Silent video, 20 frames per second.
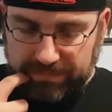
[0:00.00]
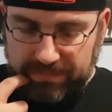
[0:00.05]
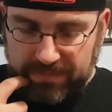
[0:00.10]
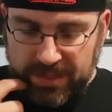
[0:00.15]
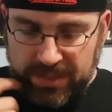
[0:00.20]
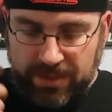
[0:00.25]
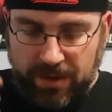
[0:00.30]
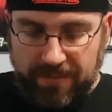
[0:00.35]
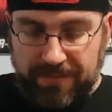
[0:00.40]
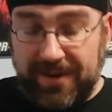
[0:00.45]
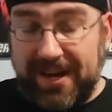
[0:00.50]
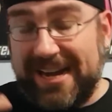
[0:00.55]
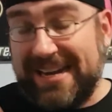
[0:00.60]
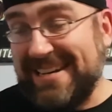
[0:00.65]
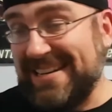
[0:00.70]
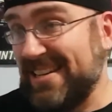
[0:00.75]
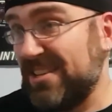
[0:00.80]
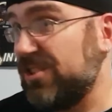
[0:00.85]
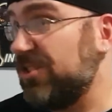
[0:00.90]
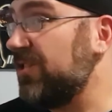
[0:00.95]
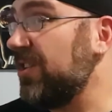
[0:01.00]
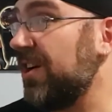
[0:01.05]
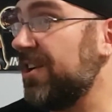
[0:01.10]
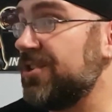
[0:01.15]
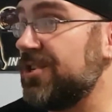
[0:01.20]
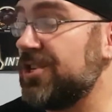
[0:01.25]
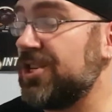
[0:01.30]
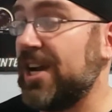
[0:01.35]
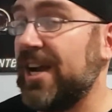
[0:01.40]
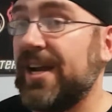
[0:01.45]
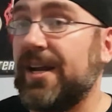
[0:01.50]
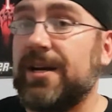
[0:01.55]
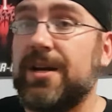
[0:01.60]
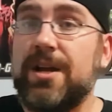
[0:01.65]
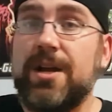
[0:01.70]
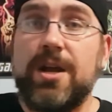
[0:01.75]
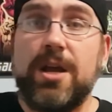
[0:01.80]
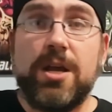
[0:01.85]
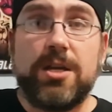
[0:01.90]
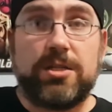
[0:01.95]
Don't forget, he doesn't start as a giant,
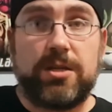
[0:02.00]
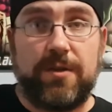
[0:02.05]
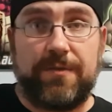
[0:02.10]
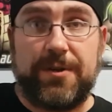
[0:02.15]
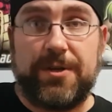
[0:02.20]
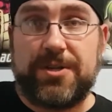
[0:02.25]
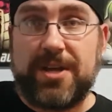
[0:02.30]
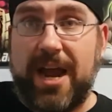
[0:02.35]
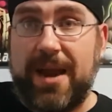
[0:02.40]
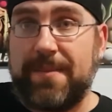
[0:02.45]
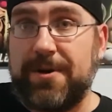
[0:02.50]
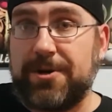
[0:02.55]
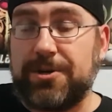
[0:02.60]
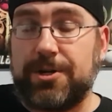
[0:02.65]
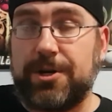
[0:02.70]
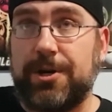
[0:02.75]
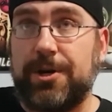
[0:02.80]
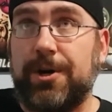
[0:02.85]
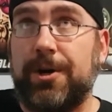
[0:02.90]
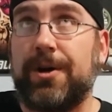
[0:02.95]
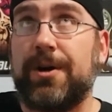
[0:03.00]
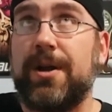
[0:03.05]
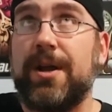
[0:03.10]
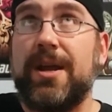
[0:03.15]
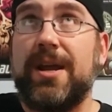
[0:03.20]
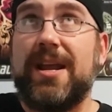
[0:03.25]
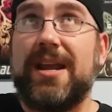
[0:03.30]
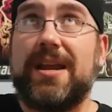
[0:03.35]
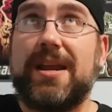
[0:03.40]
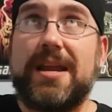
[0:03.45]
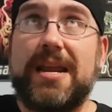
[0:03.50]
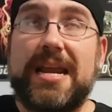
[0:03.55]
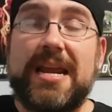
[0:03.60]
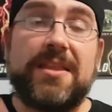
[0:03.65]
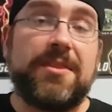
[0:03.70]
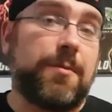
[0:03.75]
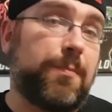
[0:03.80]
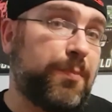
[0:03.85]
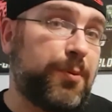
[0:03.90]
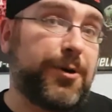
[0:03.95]
so if you time your turn
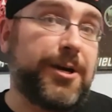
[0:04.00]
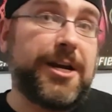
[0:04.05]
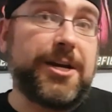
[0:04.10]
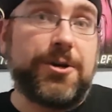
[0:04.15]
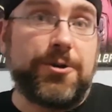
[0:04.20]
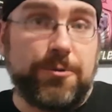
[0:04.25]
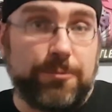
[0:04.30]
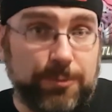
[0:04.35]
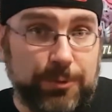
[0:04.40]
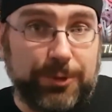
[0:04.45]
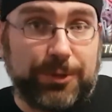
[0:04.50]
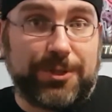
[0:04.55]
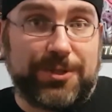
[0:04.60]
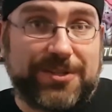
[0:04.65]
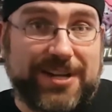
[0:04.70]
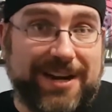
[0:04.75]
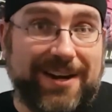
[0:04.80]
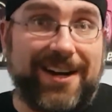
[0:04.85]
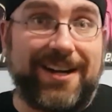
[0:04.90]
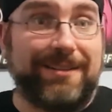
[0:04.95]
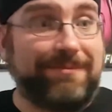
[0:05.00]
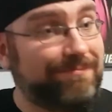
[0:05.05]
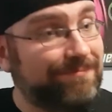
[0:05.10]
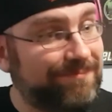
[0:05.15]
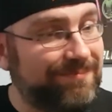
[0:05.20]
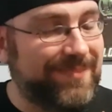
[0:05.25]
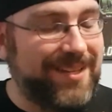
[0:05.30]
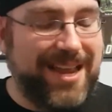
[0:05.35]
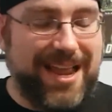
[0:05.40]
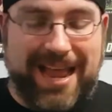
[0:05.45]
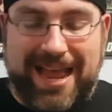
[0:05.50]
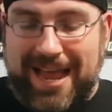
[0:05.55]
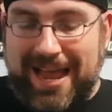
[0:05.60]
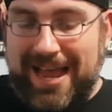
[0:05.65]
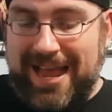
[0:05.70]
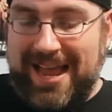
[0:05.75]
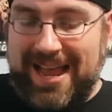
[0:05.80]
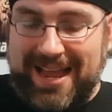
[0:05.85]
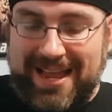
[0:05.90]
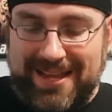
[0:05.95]
in the pre-new rules era,
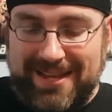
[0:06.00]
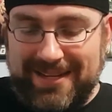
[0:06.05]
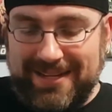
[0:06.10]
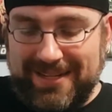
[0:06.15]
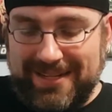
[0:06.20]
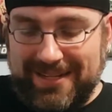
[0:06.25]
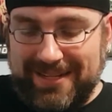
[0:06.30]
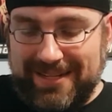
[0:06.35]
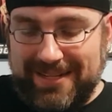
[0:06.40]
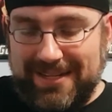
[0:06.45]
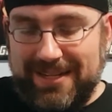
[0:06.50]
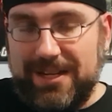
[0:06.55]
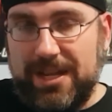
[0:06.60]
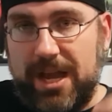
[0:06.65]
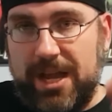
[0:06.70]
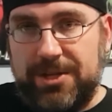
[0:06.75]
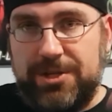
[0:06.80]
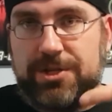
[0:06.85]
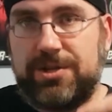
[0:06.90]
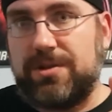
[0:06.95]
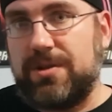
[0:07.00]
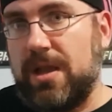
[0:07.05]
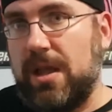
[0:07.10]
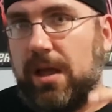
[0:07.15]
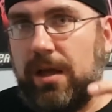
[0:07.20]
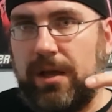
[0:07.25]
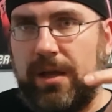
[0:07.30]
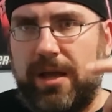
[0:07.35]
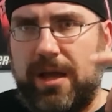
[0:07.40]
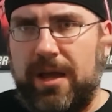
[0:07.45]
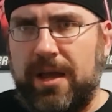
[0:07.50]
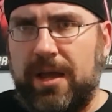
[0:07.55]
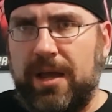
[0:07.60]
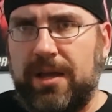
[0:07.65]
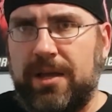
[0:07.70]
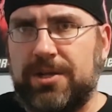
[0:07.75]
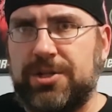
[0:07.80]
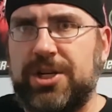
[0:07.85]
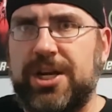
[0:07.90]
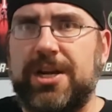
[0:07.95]
uh, a, a,
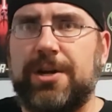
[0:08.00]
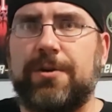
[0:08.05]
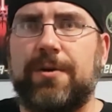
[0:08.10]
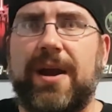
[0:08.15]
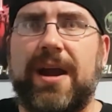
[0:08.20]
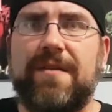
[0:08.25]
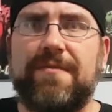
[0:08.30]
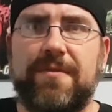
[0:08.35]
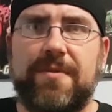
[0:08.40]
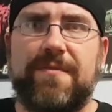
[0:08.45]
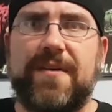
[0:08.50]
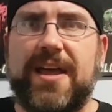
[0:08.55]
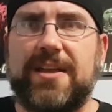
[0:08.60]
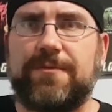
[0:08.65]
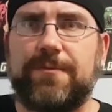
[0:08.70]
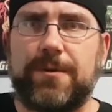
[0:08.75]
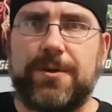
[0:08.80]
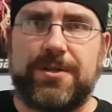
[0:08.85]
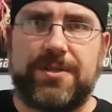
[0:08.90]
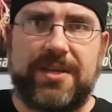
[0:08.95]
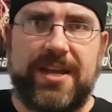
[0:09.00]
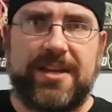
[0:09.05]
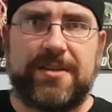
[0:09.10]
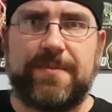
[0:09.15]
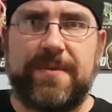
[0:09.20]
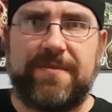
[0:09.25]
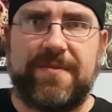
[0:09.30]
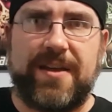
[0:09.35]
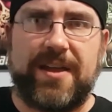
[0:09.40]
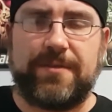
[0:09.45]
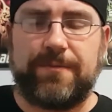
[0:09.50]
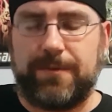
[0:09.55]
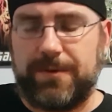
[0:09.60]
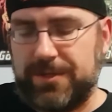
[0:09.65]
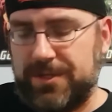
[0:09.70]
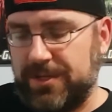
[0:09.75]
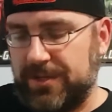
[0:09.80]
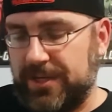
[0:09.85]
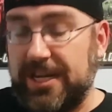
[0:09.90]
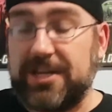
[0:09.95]
a Jean Grey from the Fast Force, the X-Men Fast
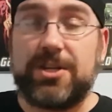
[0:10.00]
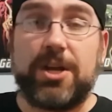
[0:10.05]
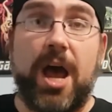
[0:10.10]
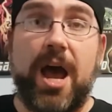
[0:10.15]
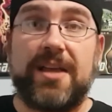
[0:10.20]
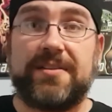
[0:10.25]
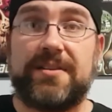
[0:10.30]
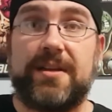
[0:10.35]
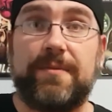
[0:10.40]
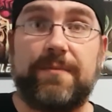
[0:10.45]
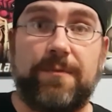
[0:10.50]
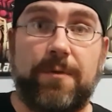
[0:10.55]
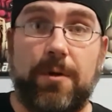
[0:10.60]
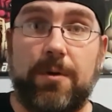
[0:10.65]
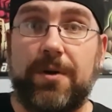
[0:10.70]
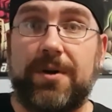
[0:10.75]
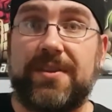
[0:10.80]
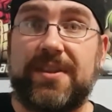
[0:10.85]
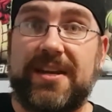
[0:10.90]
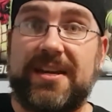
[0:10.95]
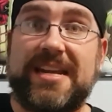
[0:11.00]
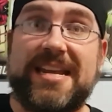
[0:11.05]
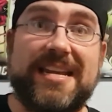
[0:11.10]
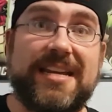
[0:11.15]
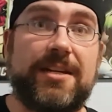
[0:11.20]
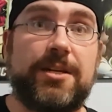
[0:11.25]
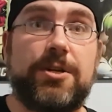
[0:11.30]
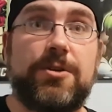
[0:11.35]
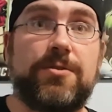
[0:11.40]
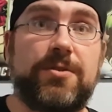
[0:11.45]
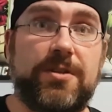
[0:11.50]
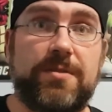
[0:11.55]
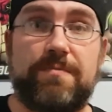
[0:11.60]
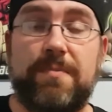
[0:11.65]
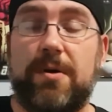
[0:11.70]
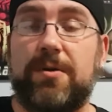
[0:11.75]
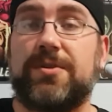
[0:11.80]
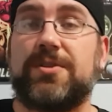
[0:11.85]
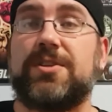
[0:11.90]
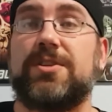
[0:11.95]
Forces, can toss him forward. Then he can use his
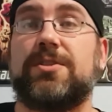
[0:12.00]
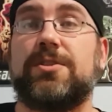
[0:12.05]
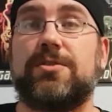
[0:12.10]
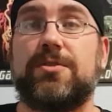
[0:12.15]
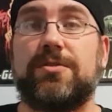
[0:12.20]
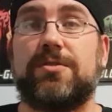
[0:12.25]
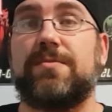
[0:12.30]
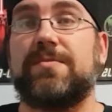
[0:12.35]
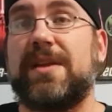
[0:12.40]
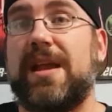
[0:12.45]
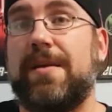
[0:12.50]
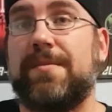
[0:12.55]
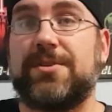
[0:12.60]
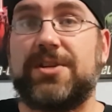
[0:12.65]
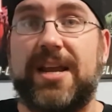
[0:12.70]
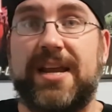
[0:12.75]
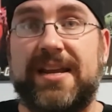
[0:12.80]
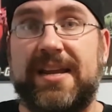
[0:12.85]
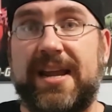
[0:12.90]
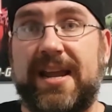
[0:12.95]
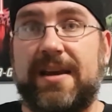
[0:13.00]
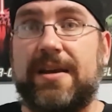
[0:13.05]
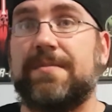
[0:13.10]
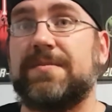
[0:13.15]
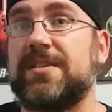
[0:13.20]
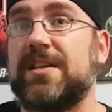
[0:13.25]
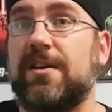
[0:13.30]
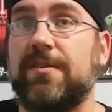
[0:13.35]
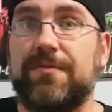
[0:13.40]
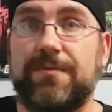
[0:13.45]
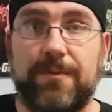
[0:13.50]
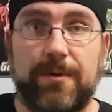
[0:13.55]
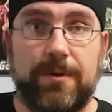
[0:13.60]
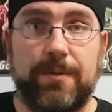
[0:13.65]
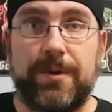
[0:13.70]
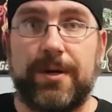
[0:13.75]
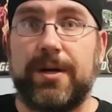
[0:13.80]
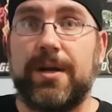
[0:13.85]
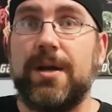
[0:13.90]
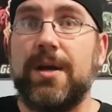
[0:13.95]
bonuses to do some damage and get himself
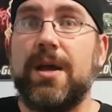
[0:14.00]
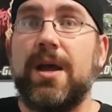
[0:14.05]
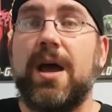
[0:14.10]
forward.